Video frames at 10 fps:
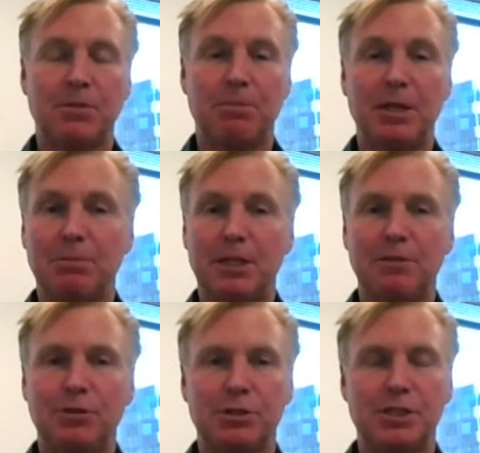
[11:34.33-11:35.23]
make money
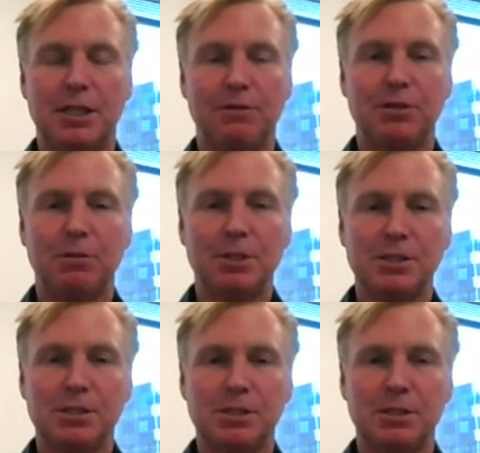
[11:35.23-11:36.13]
for yourself and your
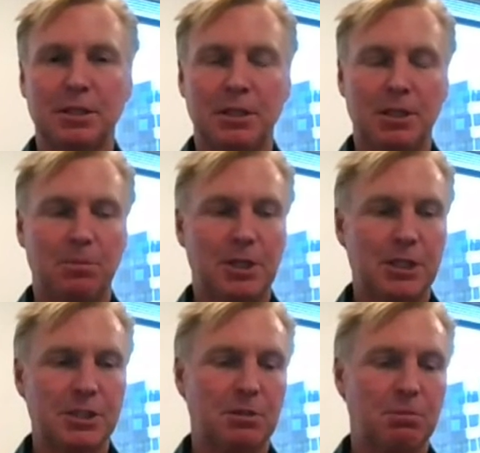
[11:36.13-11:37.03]
business, but
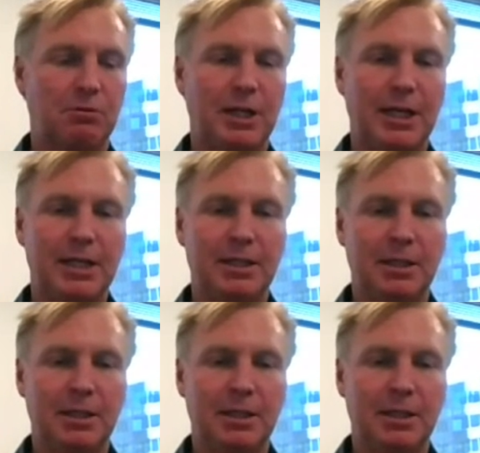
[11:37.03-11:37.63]
also provide